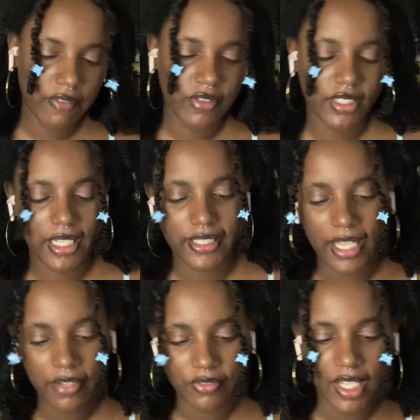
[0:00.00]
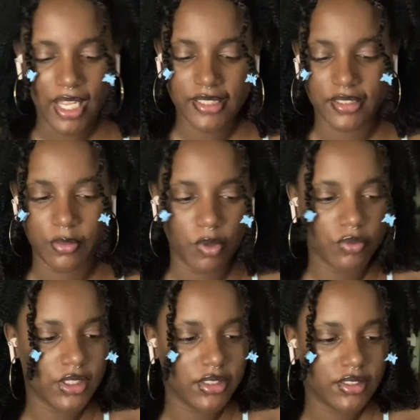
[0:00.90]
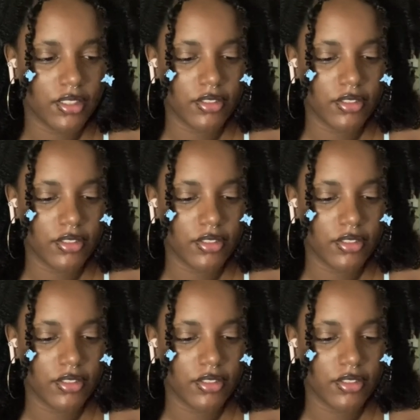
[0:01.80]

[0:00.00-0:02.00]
feel like Daphne actually want this though.